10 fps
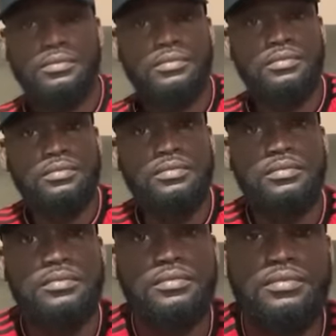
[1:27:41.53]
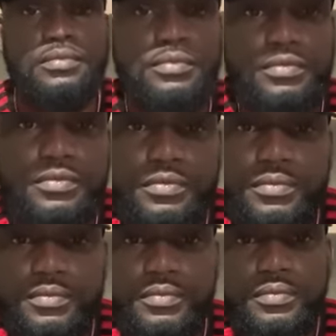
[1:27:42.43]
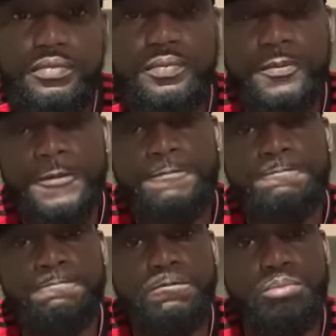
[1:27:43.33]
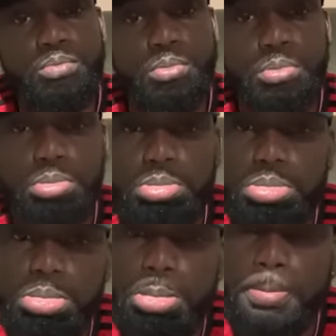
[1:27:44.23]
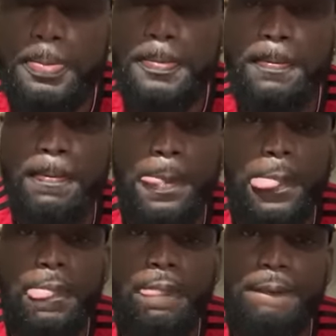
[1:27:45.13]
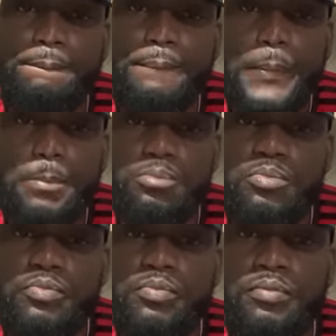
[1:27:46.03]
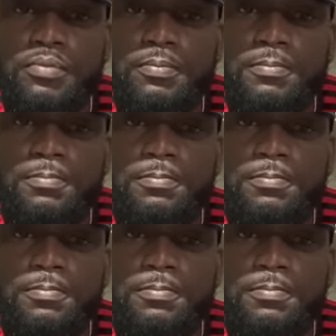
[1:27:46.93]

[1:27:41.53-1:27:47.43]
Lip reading: tight. To meet a good man, Vivian, let me tell you, from personal experience.